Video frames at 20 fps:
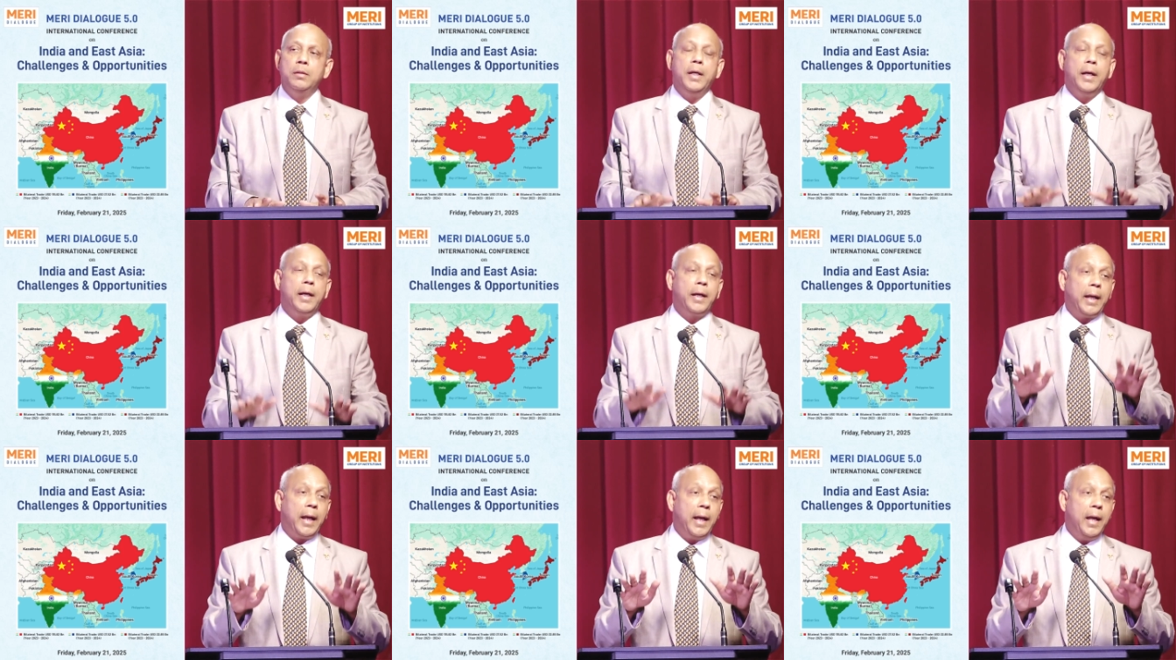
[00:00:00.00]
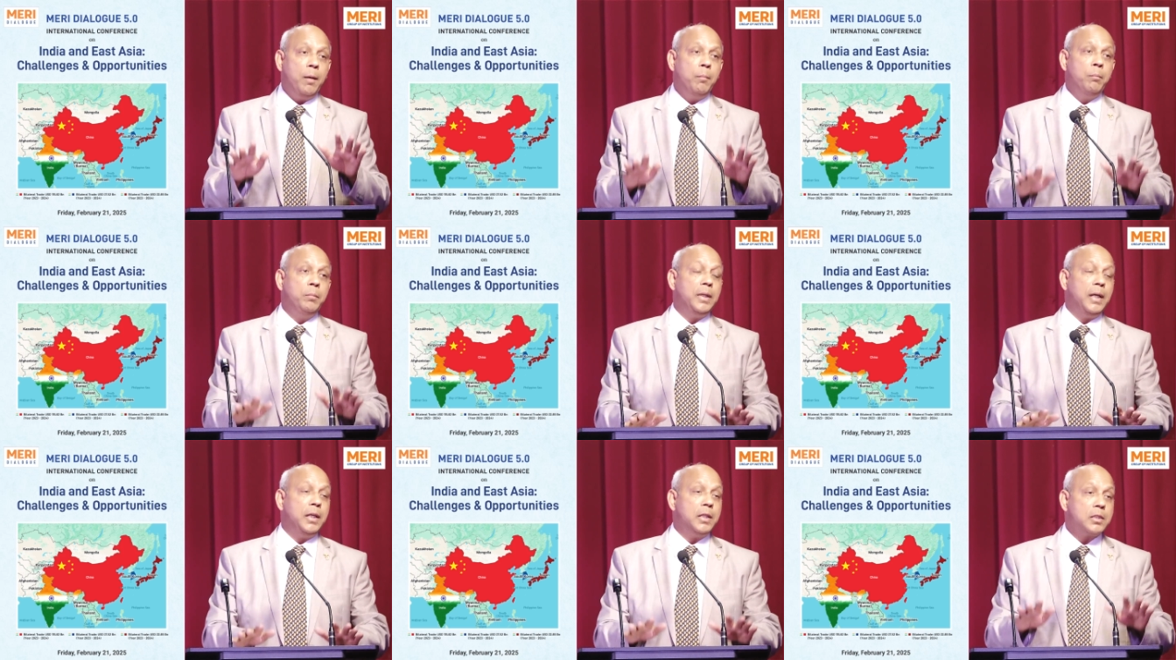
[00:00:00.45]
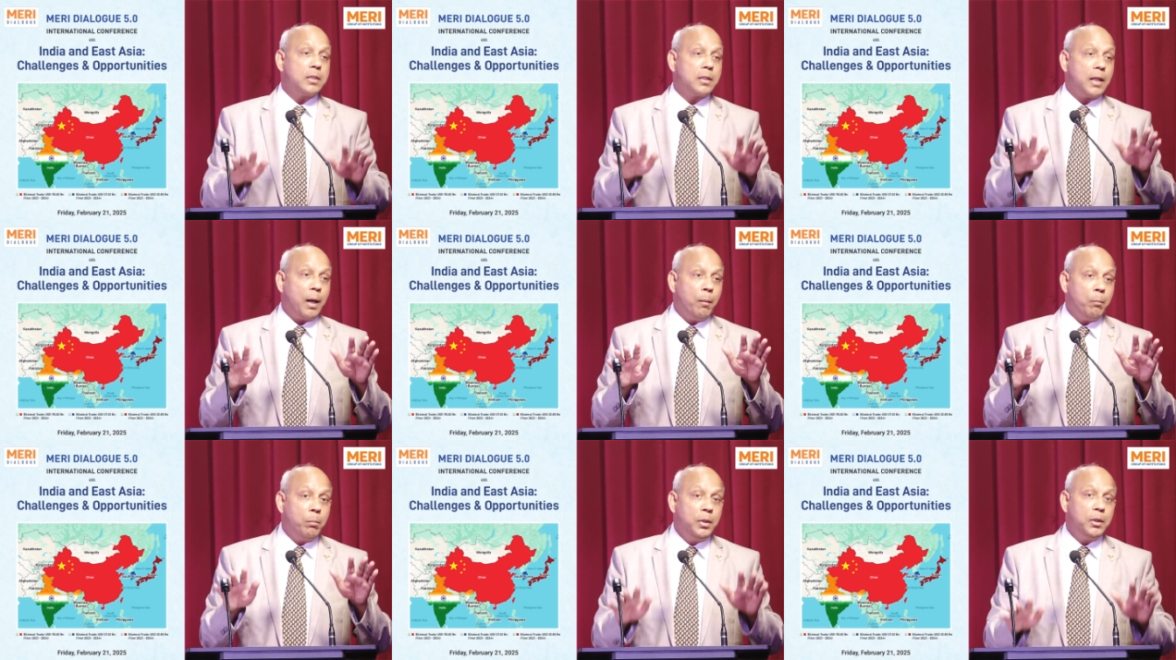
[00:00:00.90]
They came, they
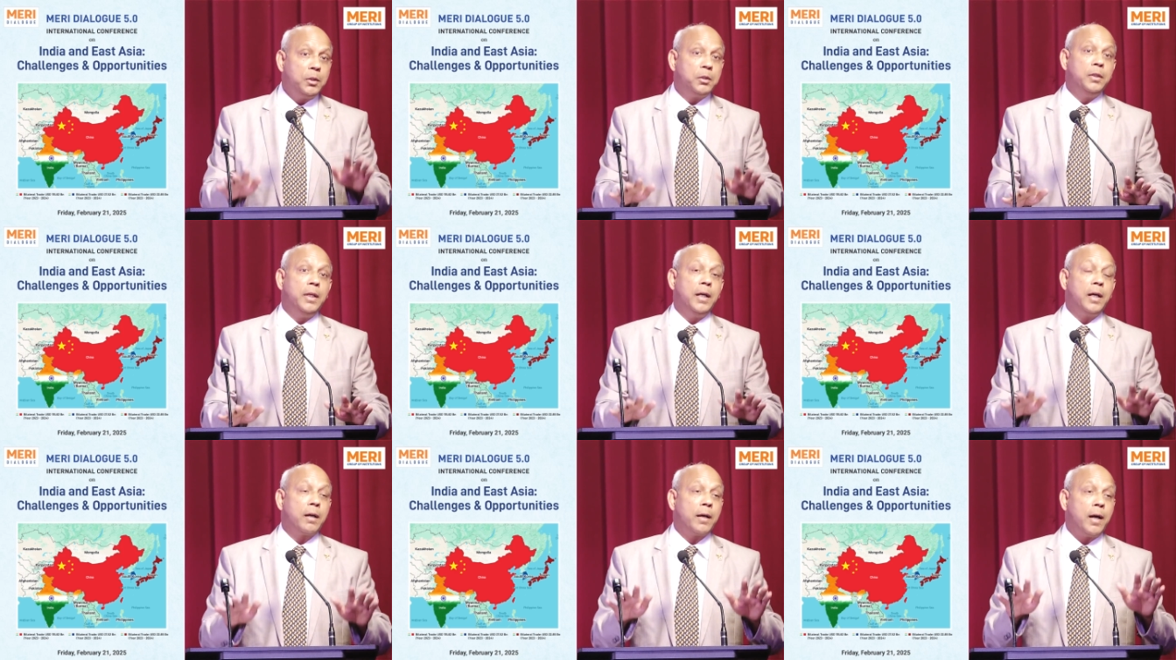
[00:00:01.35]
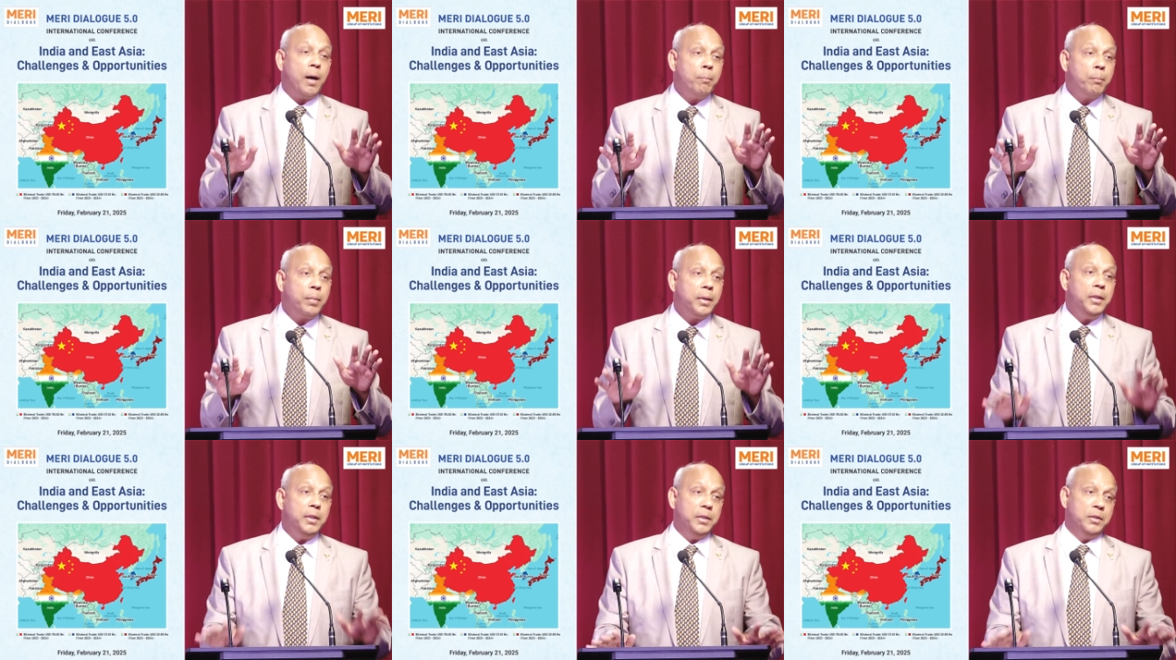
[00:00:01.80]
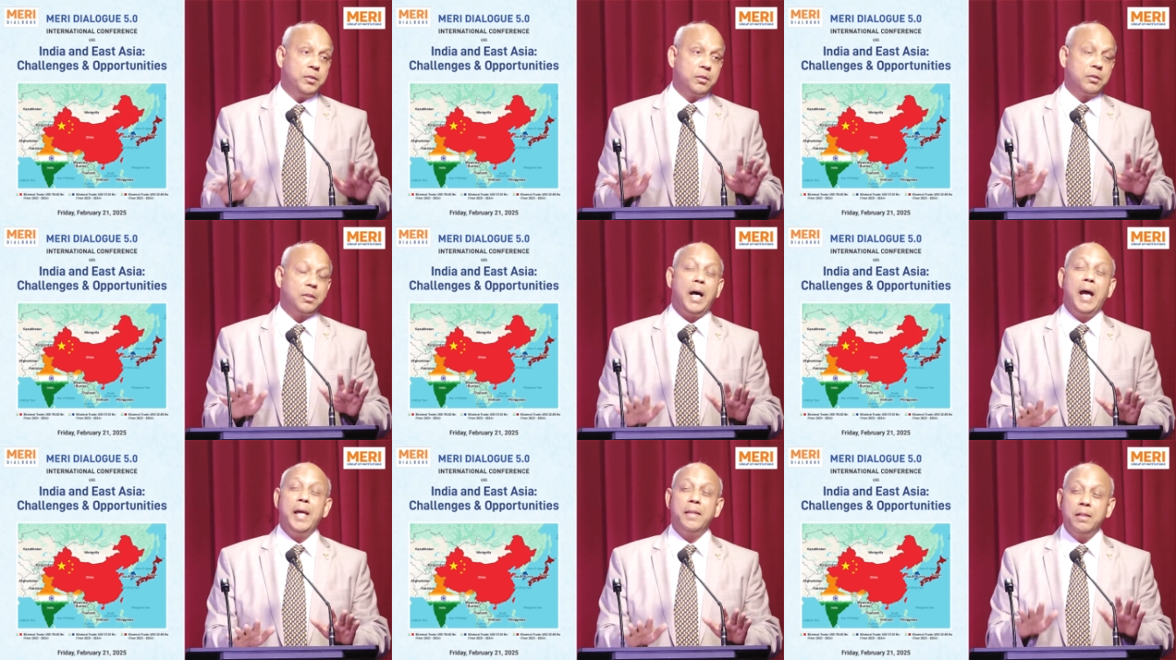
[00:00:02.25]
established their
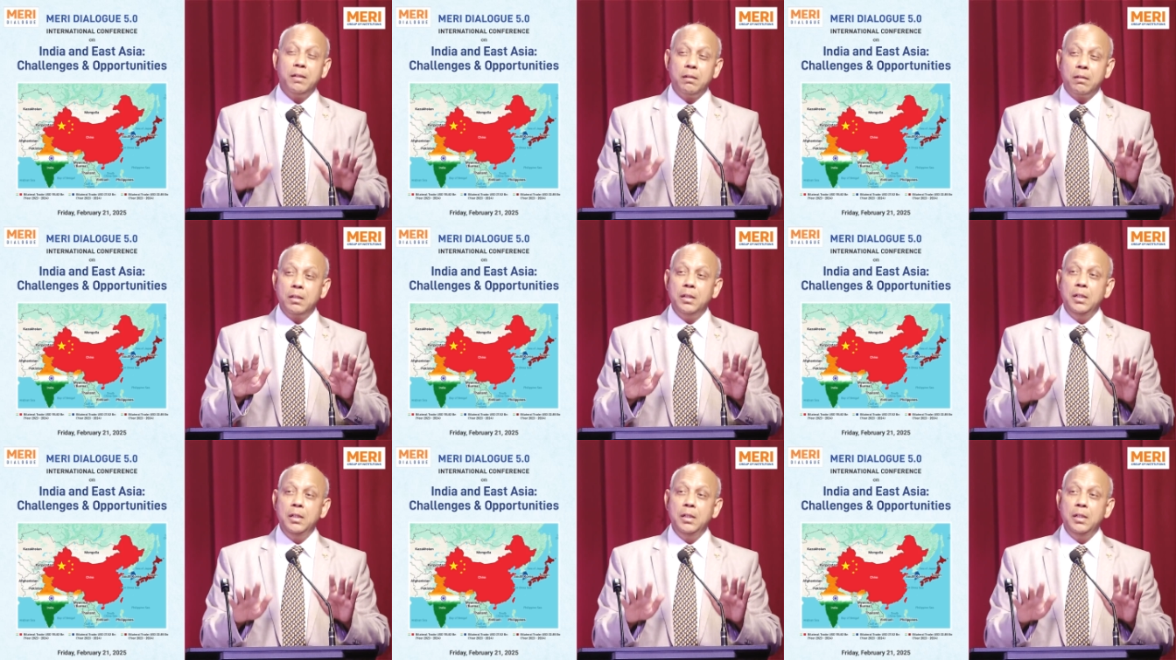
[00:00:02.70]
companies. I think